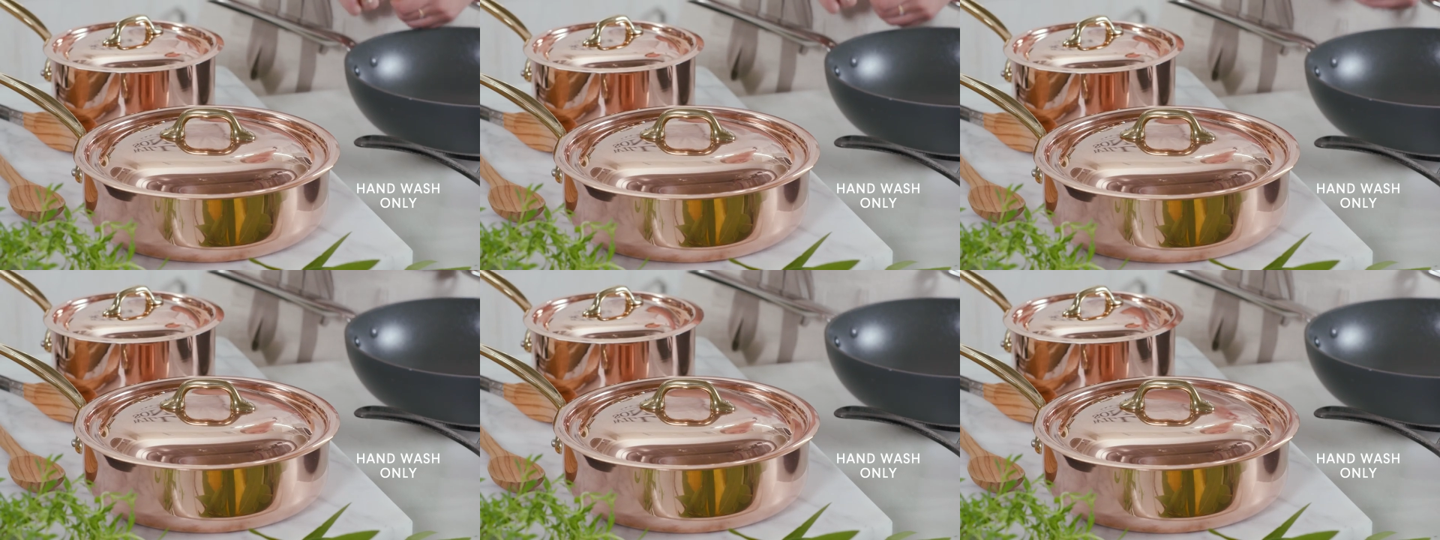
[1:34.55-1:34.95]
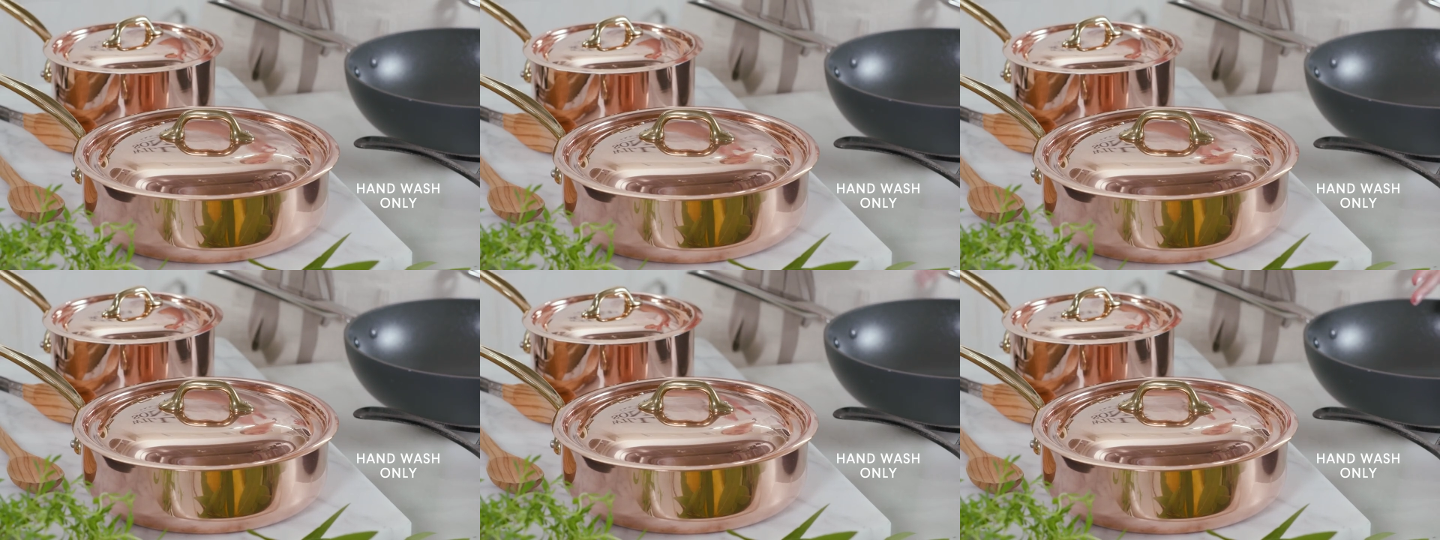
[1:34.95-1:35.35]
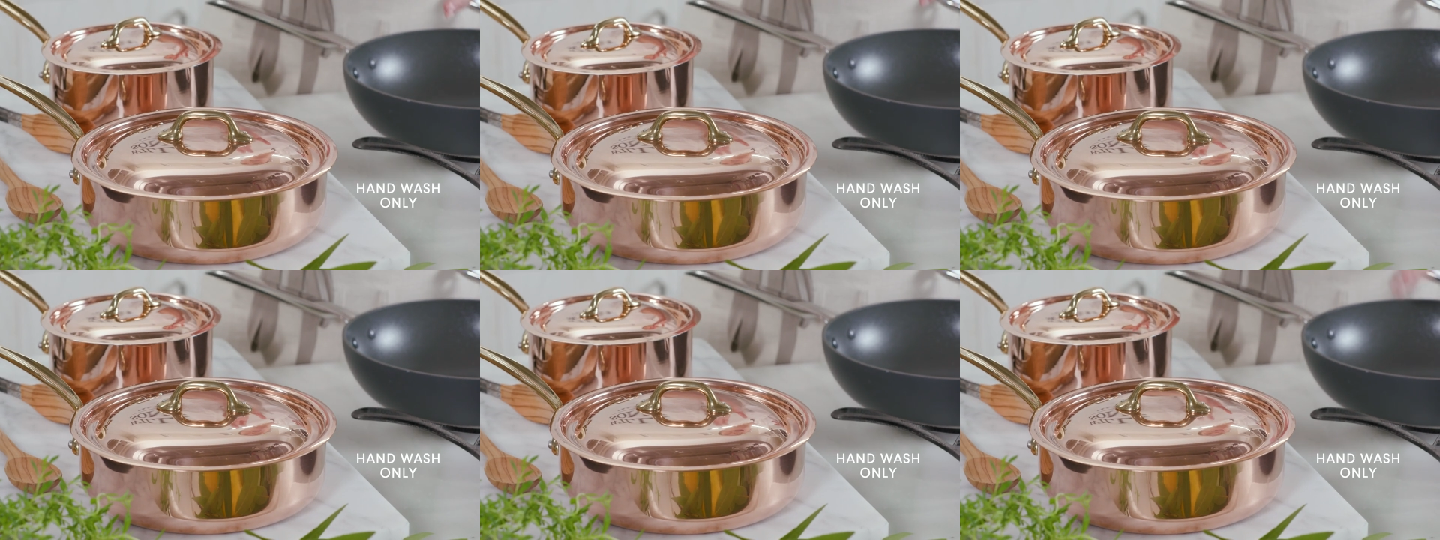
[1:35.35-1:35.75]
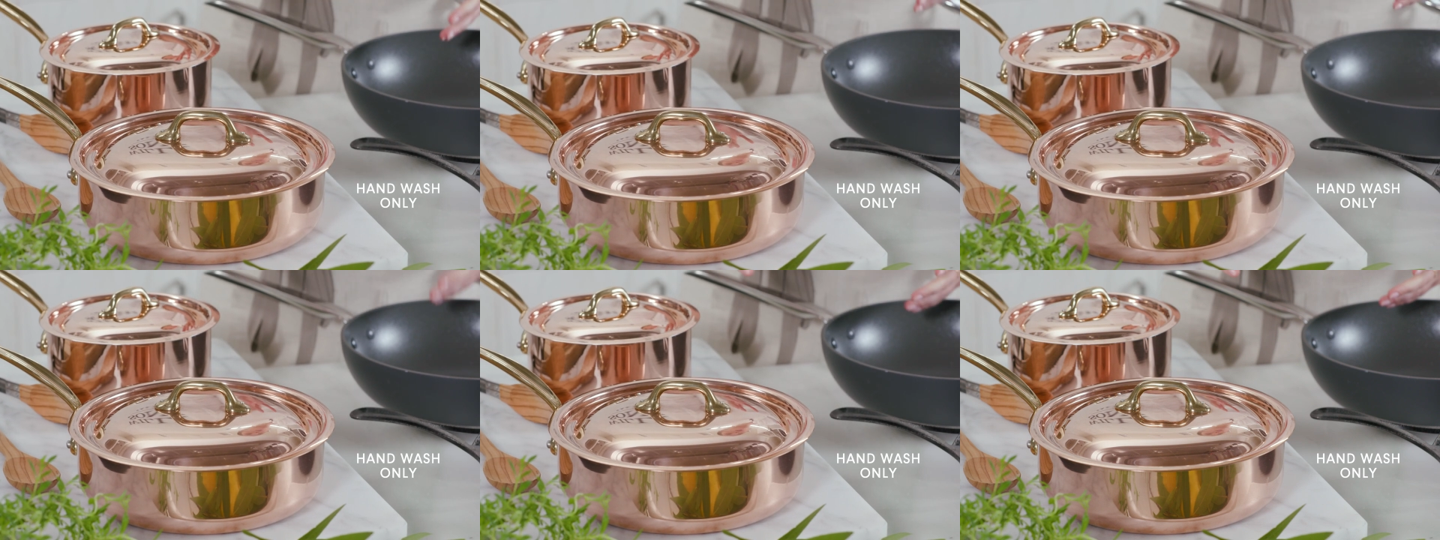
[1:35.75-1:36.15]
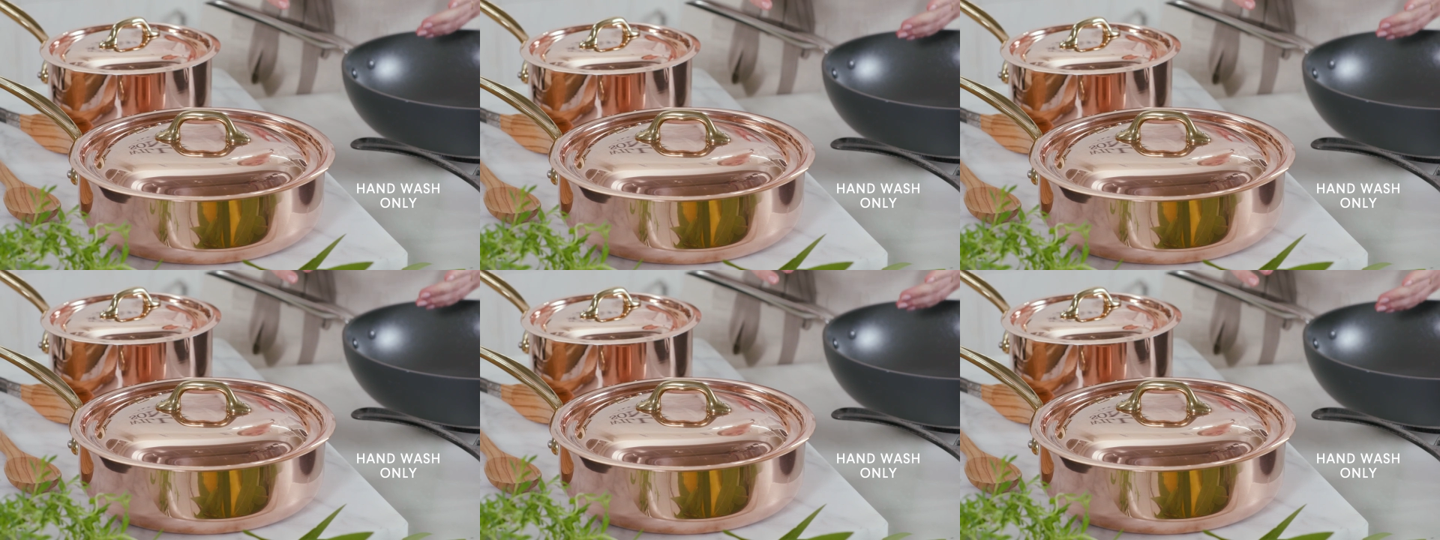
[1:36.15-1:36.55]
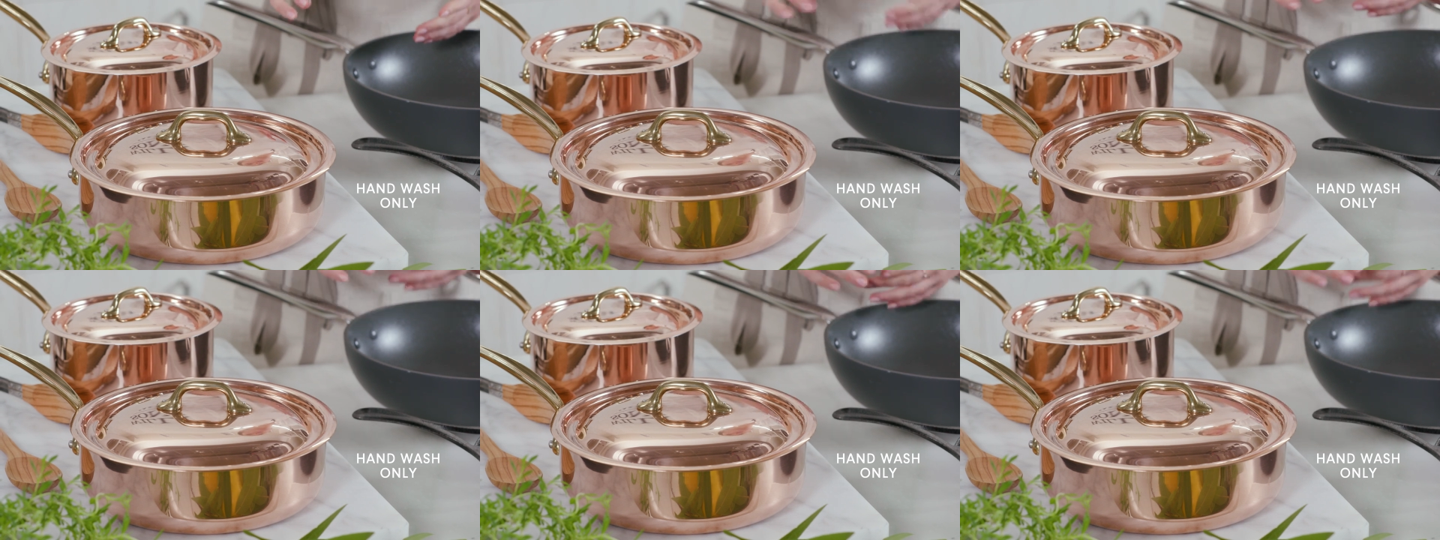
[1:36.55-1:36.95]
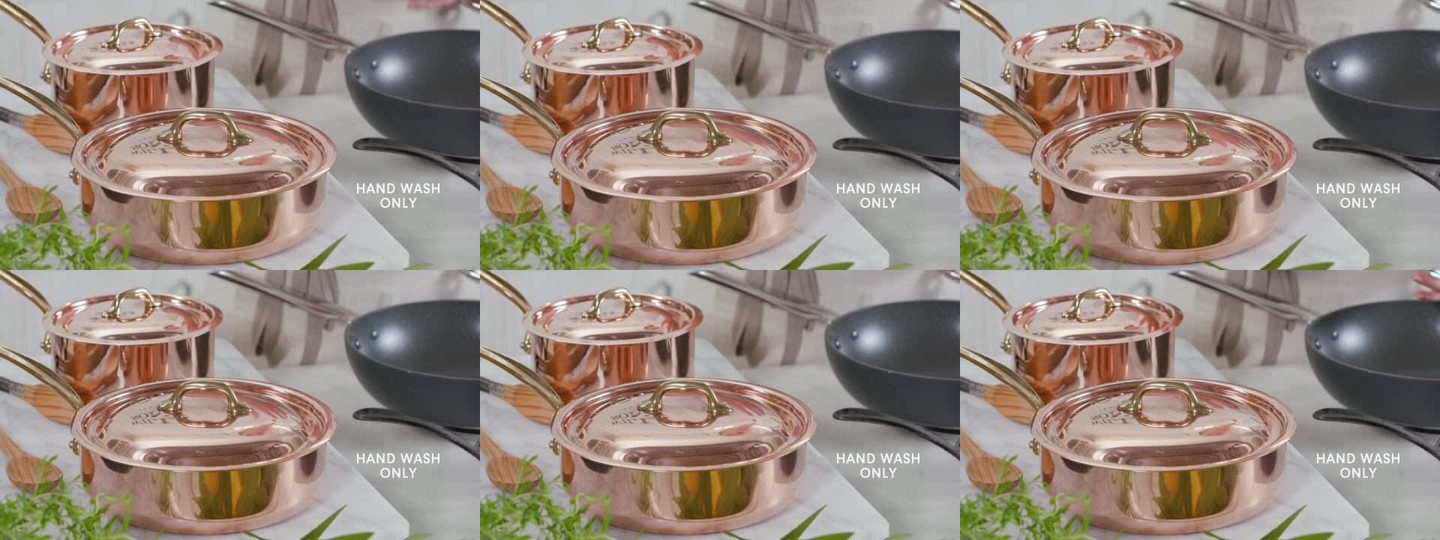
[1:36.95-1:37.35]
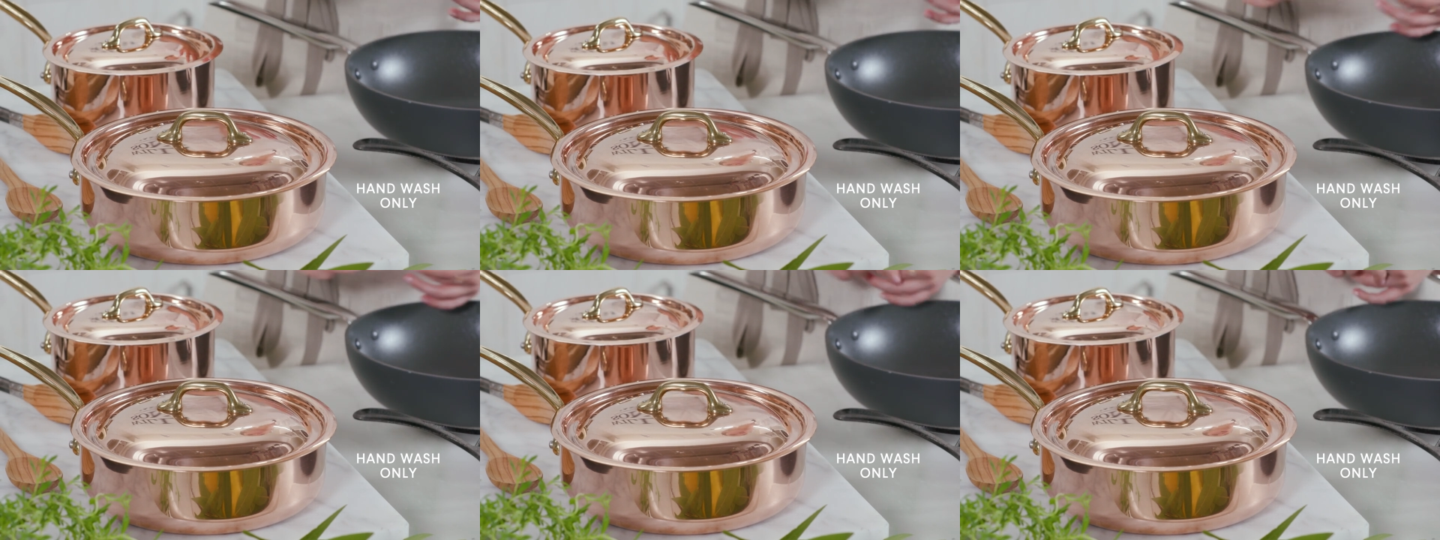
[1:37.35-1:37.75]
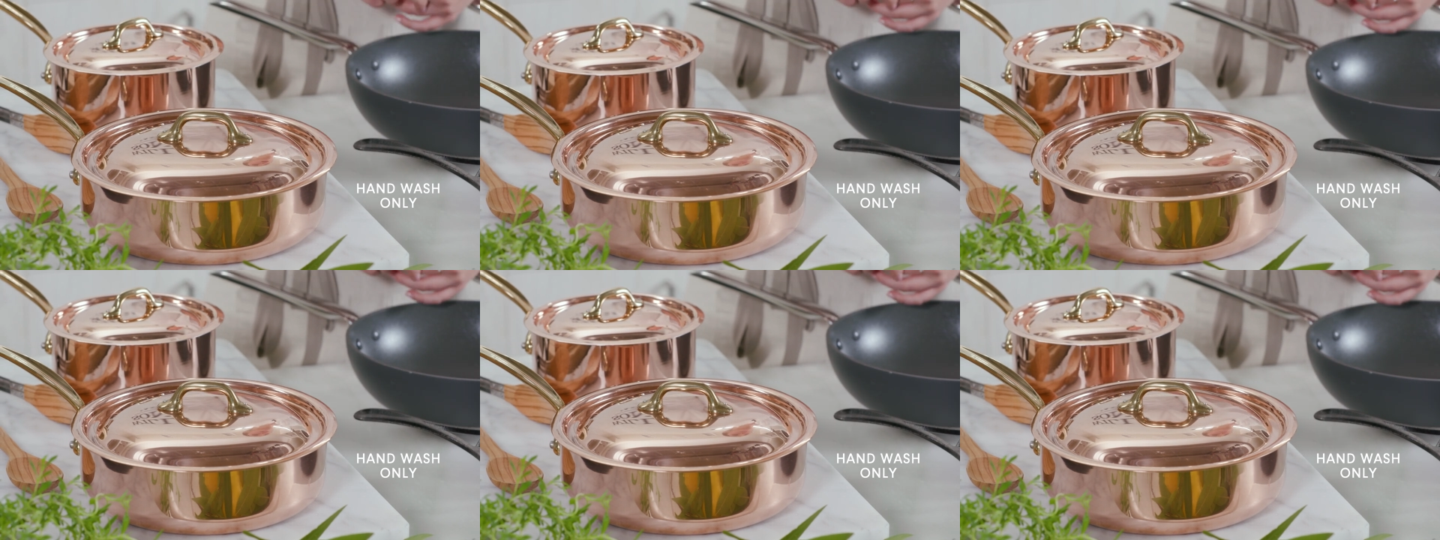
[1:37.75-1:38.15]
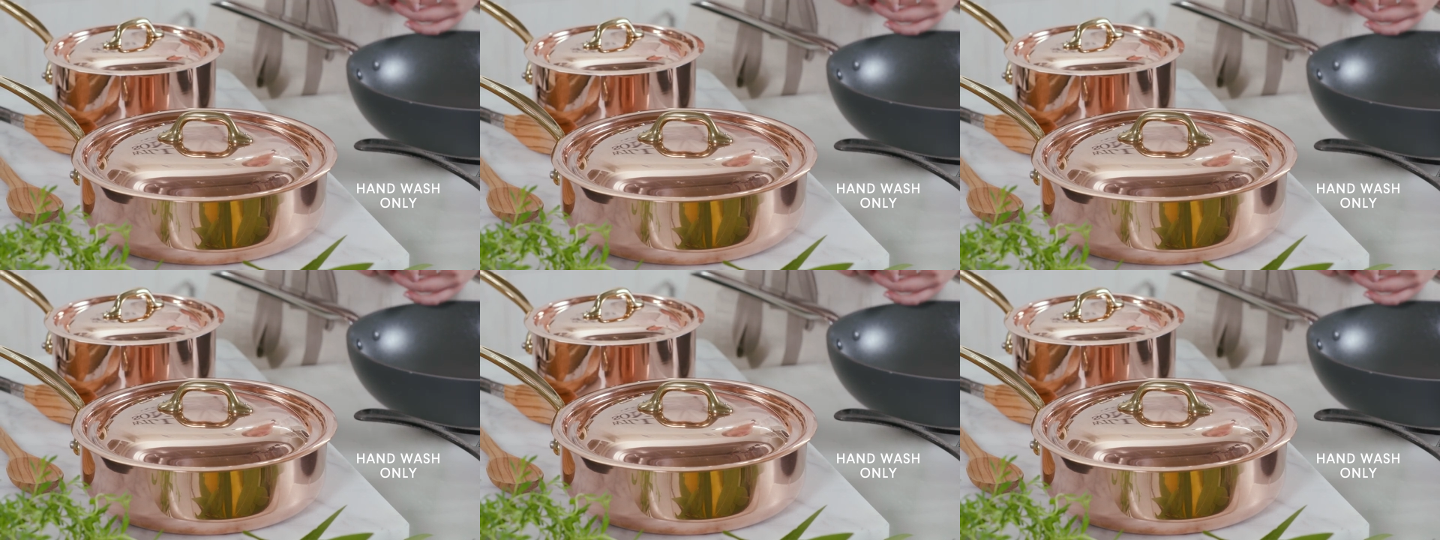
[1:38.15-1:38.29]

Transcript: (no speaker visible)